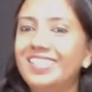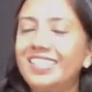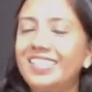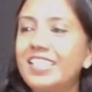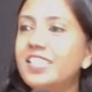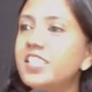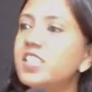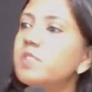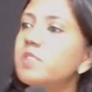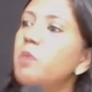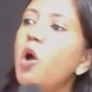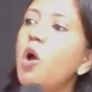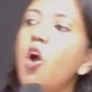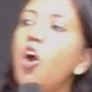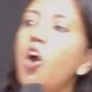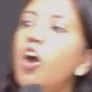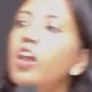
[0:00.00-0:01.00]
there's a
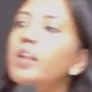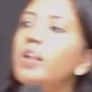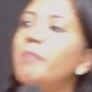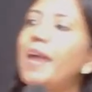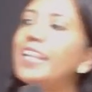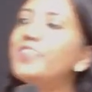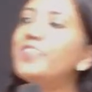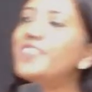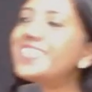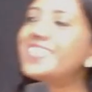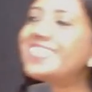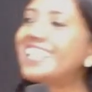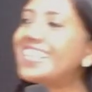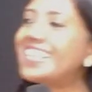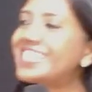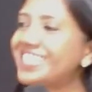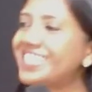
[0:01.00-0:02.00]
small
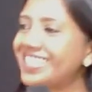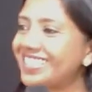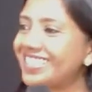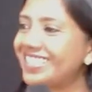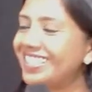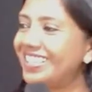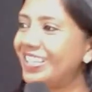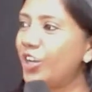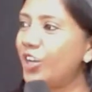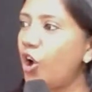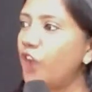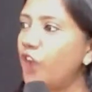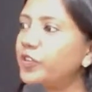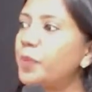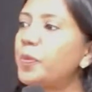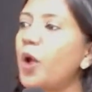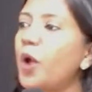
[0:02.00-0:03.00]
manifestation
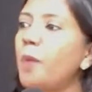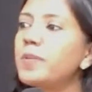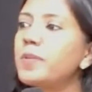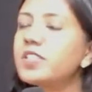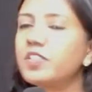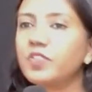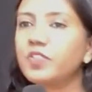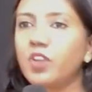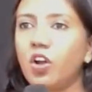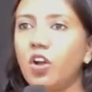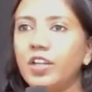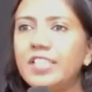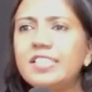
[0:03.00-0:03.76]
of the promise of God.